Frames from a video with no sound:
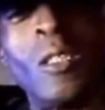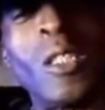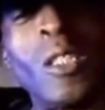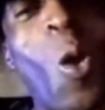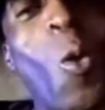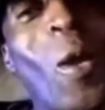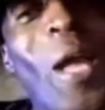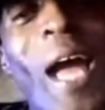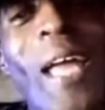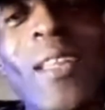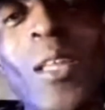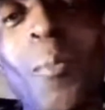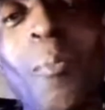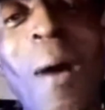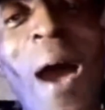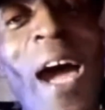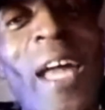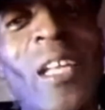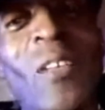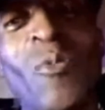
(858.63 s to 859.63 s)
Don't got the
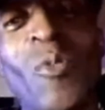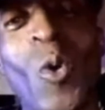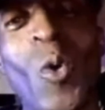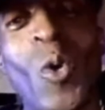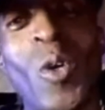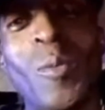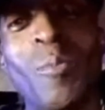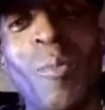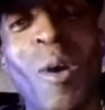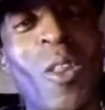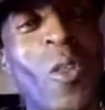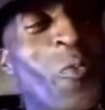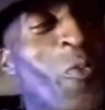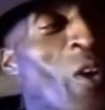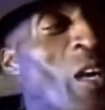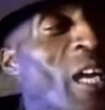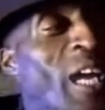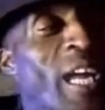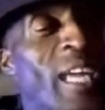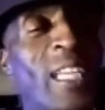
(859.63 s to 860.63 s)
body for it. Mother
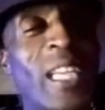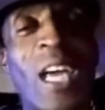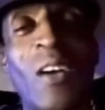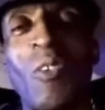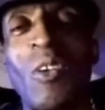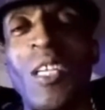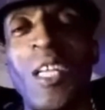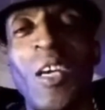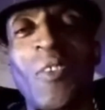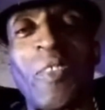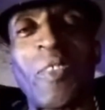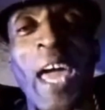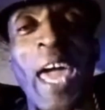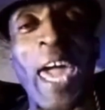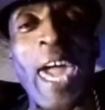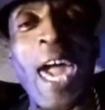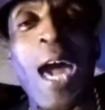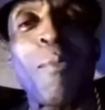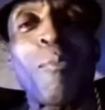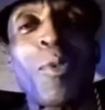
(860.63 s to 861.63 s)
never lift a
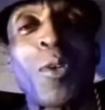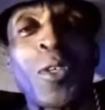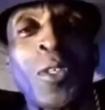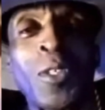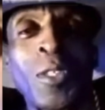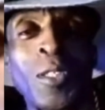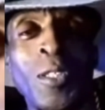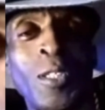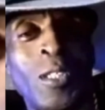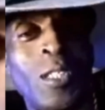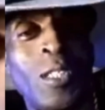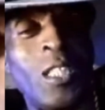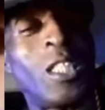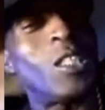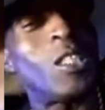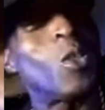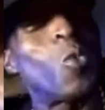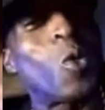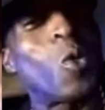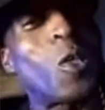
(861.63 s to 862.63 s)
hammer in
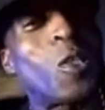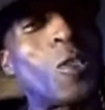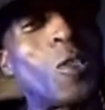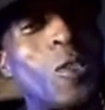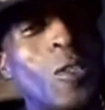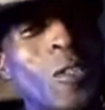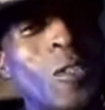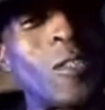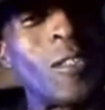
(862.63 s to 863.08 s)
the world